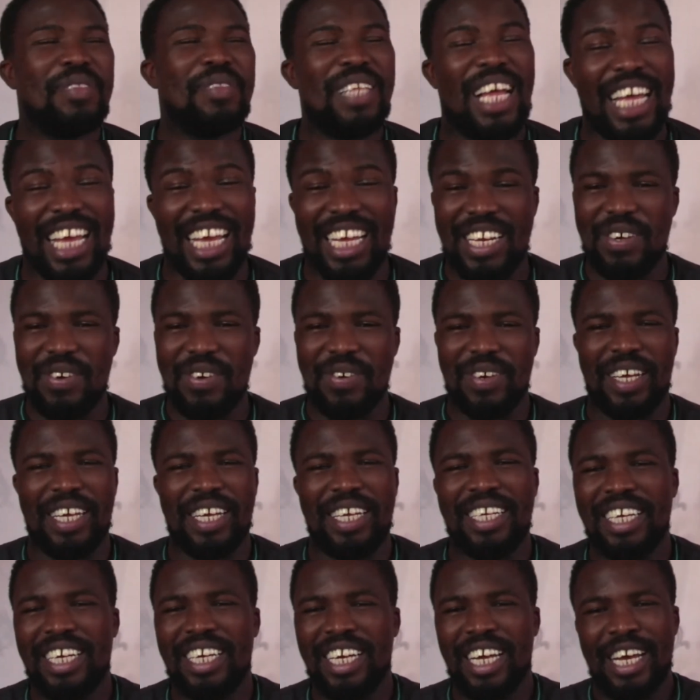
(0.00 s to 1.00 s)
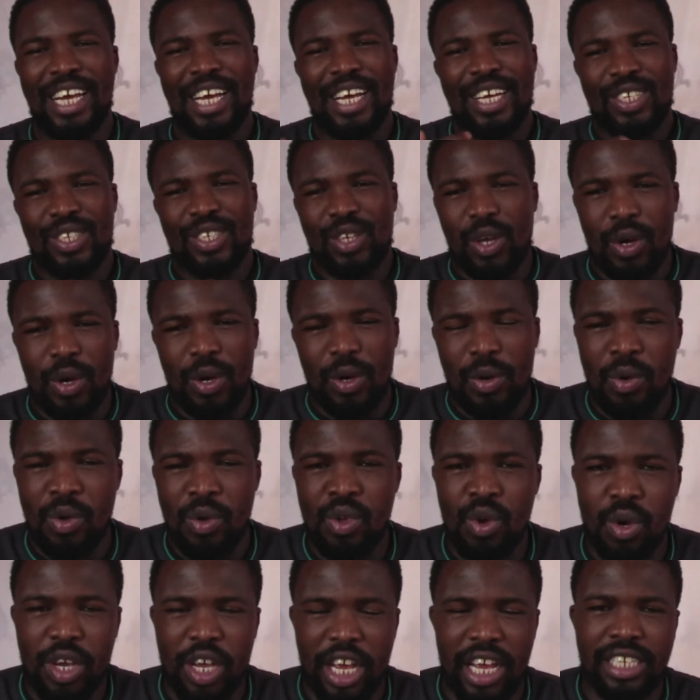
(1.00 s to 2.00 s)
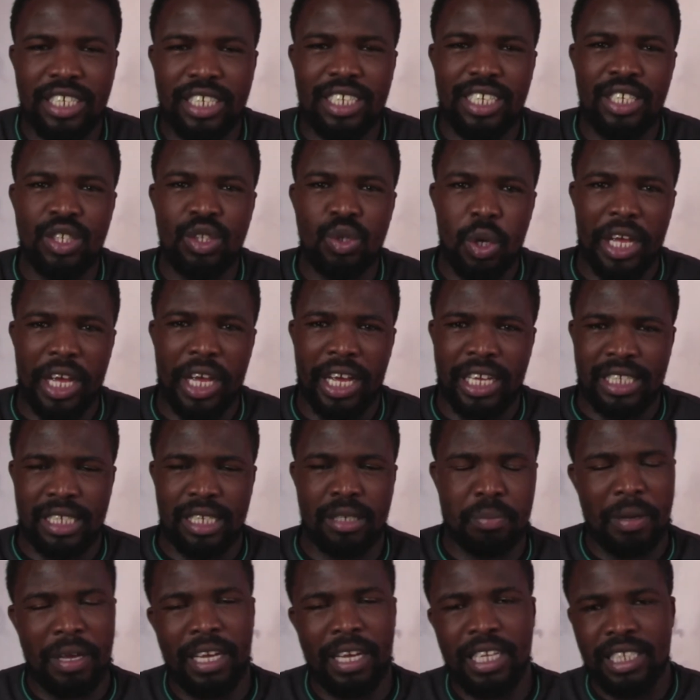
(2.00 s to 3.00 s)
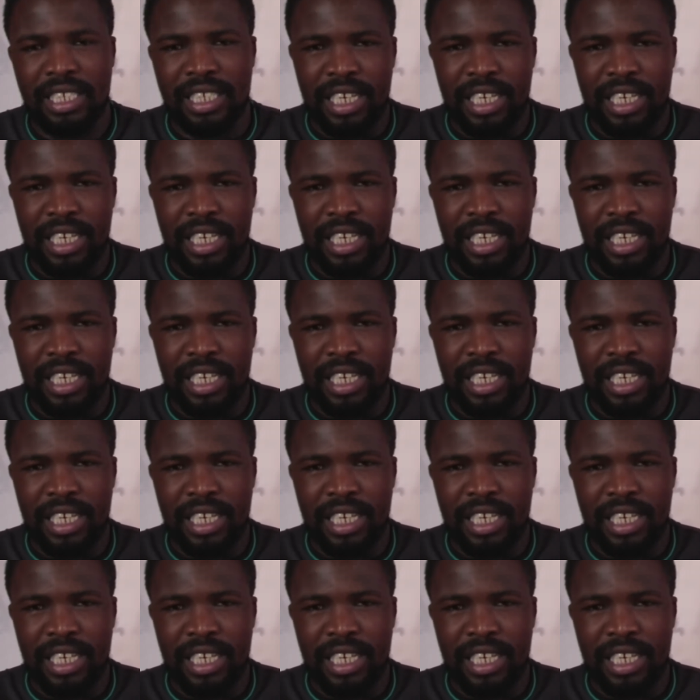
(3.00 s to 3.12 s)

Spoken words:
Anyway, so you get into the exit base,